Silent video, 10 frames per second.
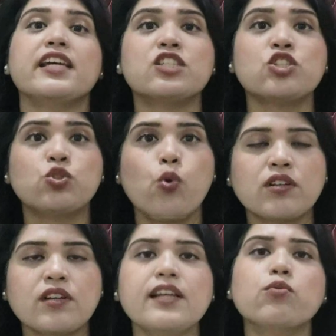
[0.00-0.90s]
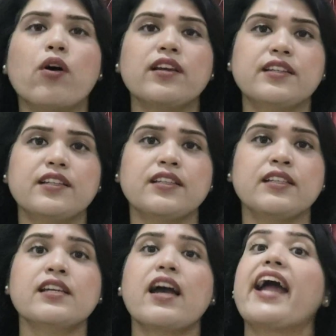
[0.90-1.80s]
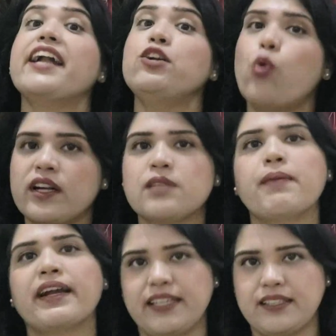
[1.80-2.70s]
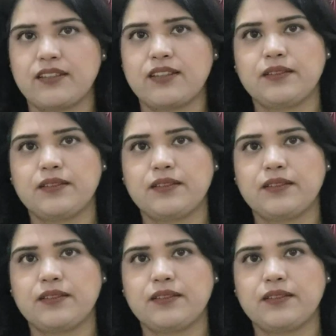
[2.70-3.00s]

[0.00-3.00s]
is totally voluntary and not mandatory.